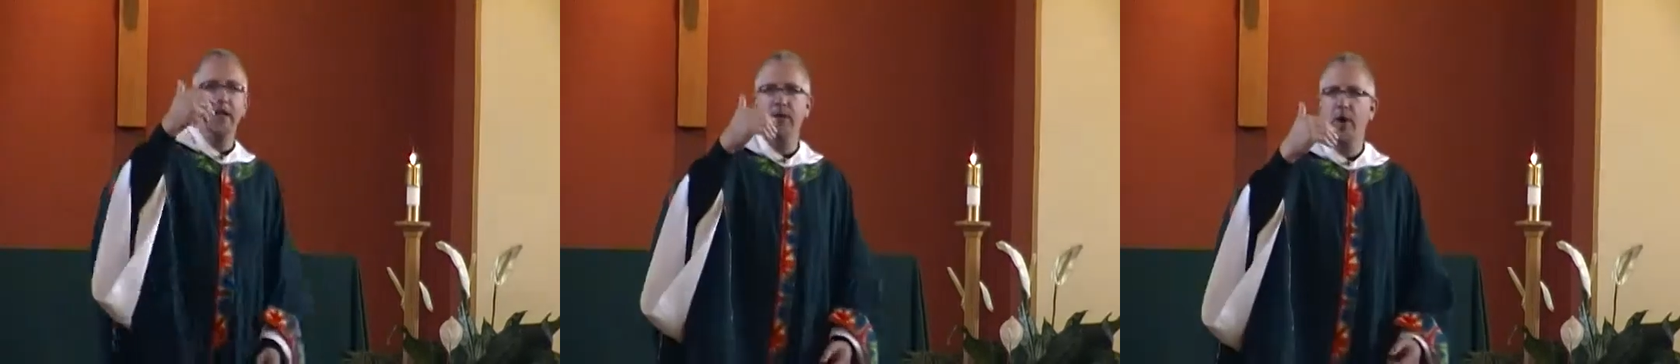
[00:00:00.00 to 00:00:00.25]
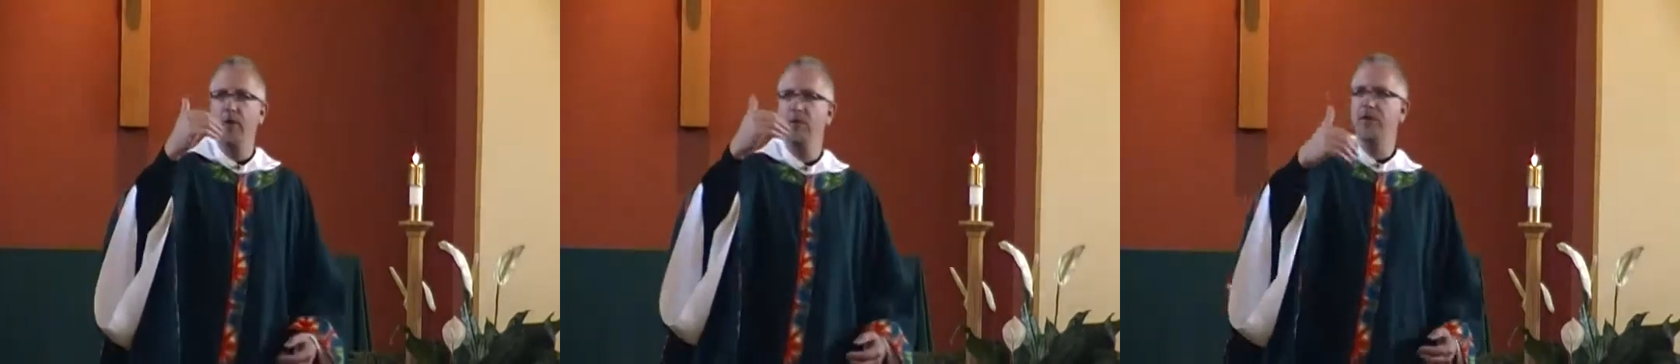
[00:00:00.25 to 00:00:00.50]

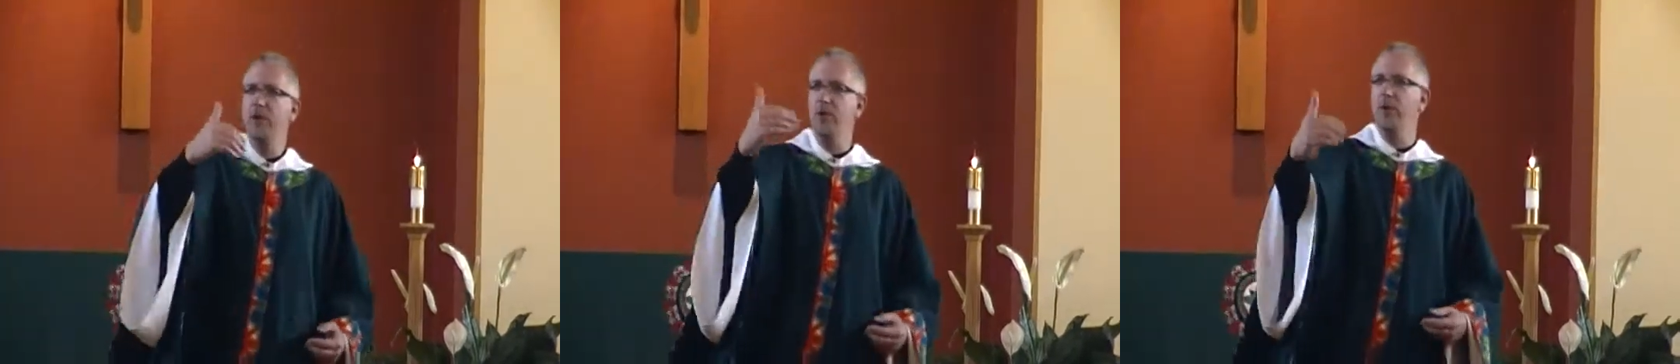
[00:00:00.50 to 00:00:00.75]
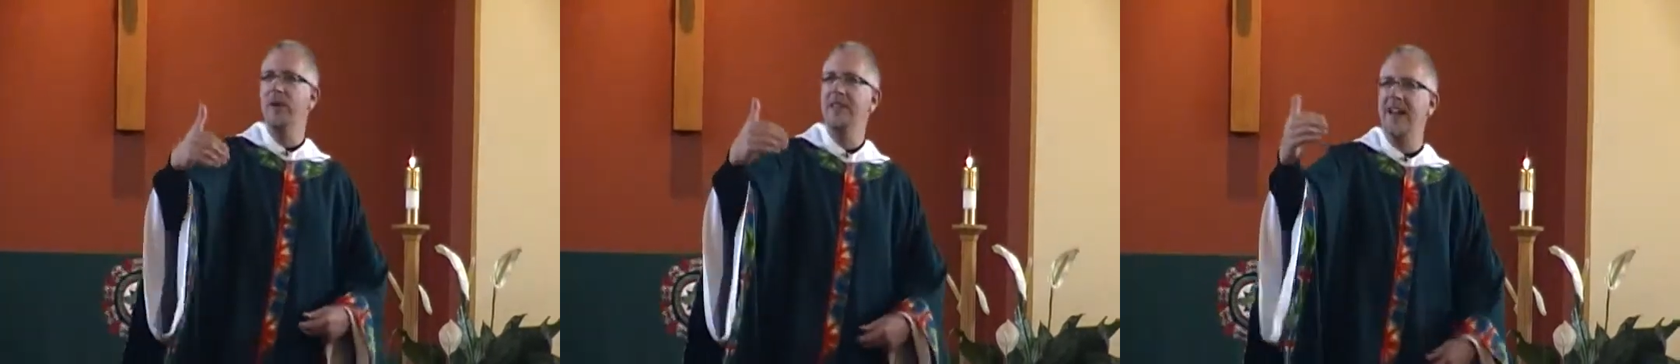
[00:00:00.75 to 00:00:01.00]
those
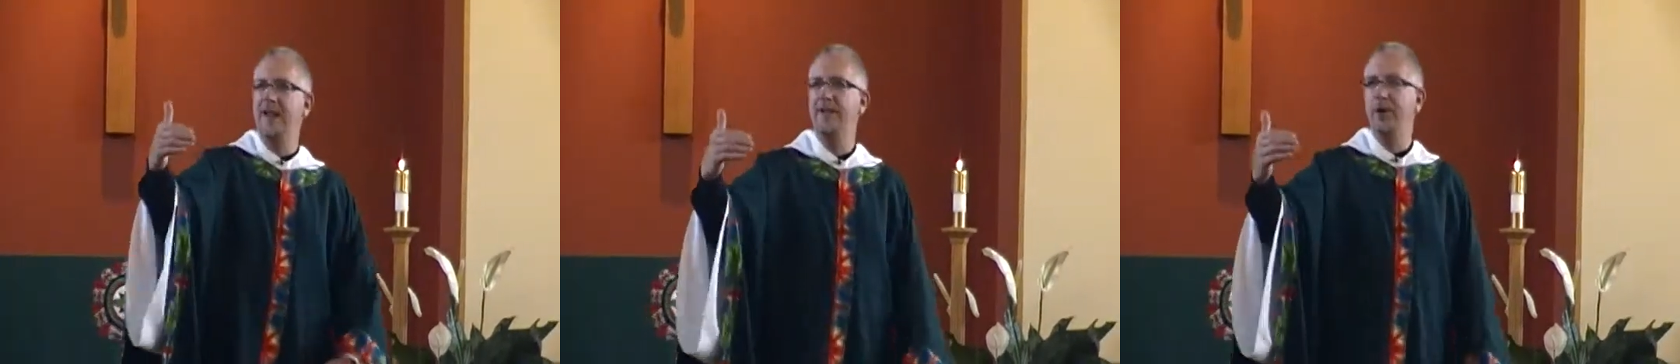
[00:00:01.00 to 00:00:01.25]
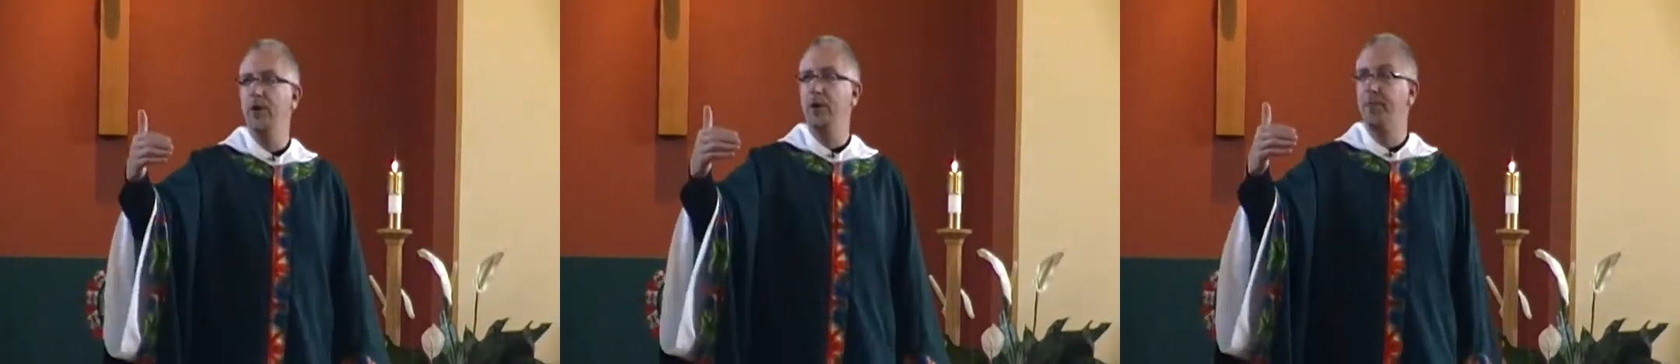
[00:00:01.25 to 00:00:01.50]
who were in
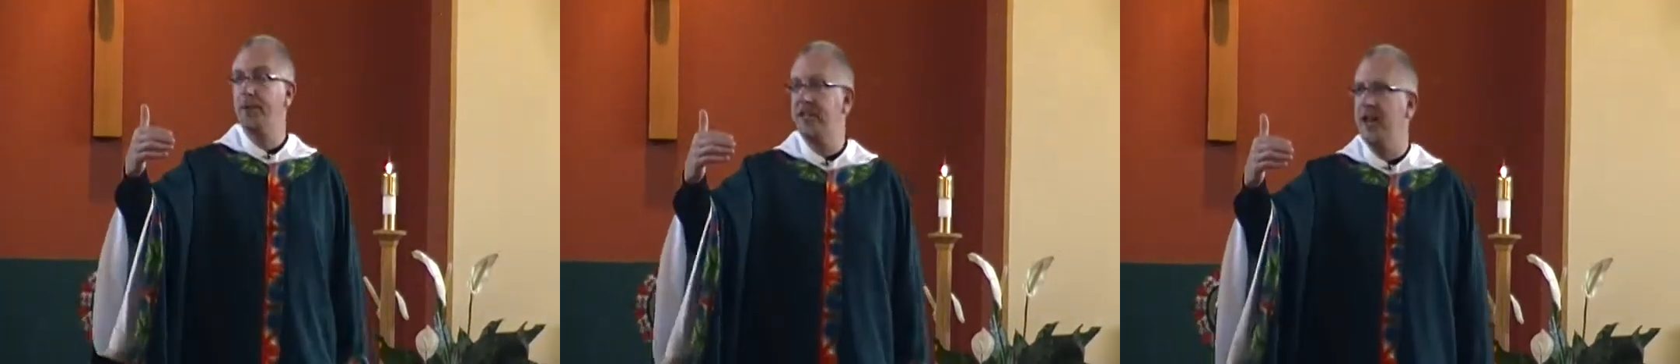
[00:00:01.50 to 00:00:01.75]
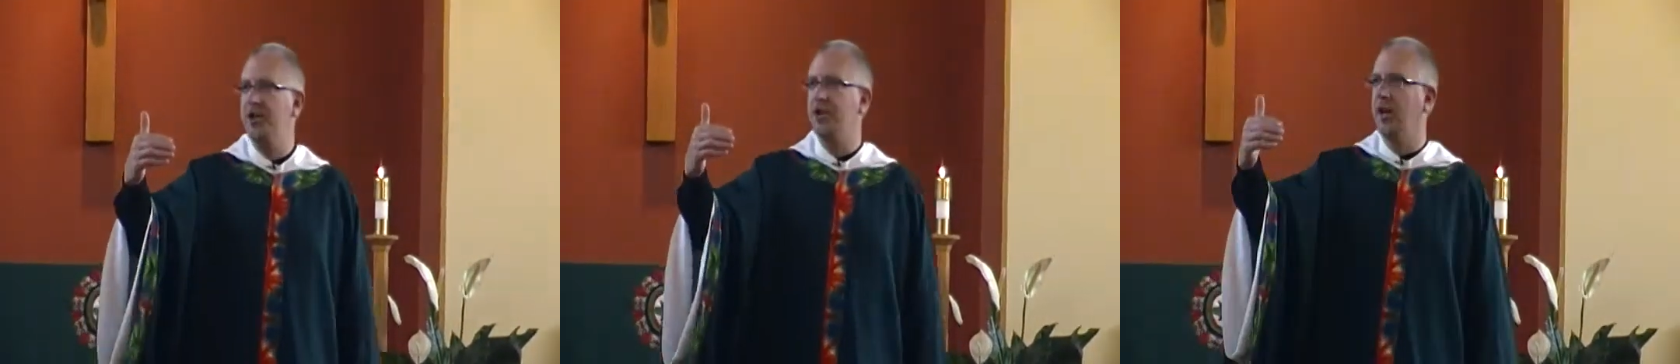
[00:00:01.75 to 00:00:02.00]
that funeral
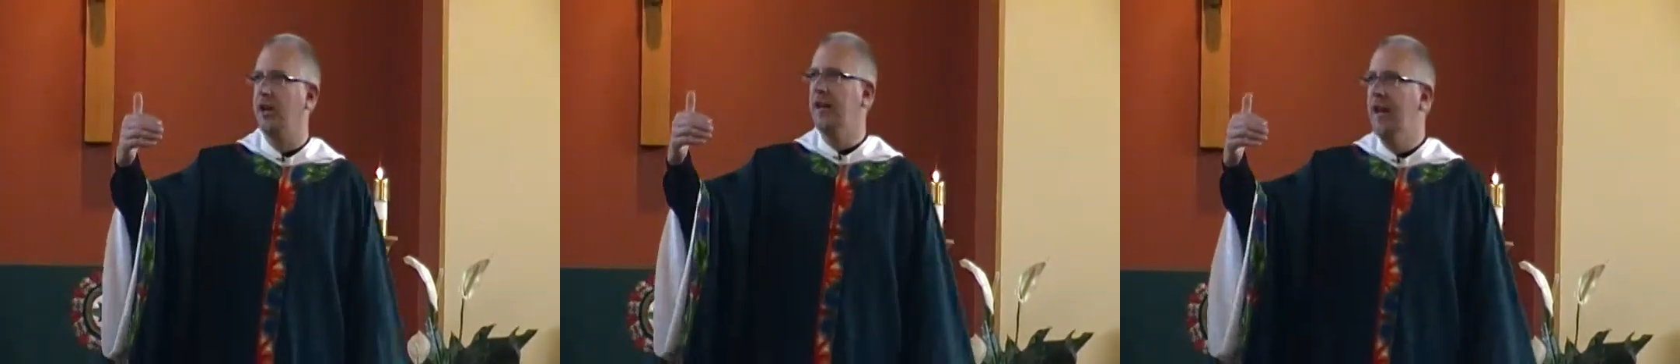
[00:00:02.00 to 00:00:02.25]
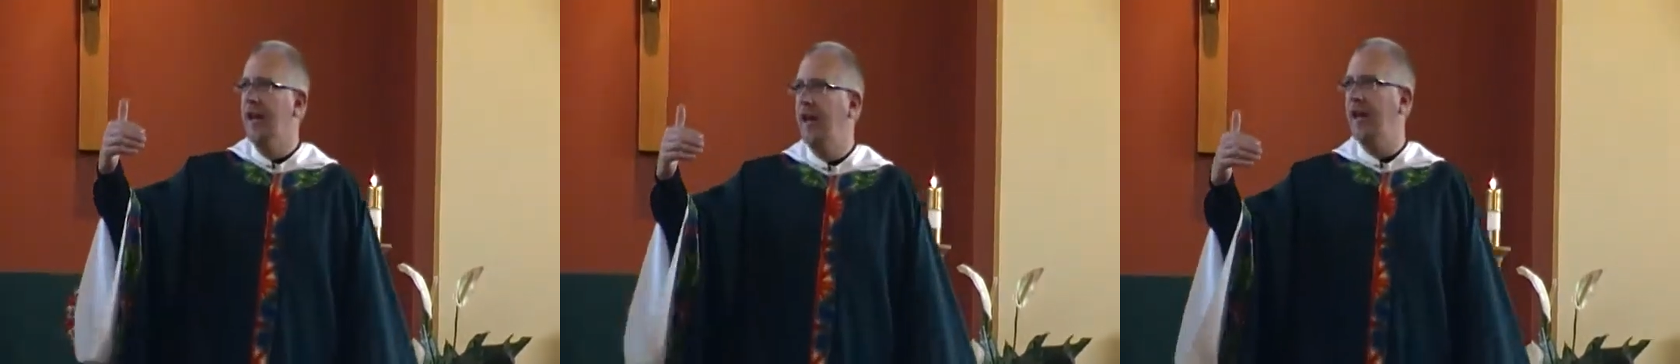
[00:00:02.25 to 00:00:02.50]
procession,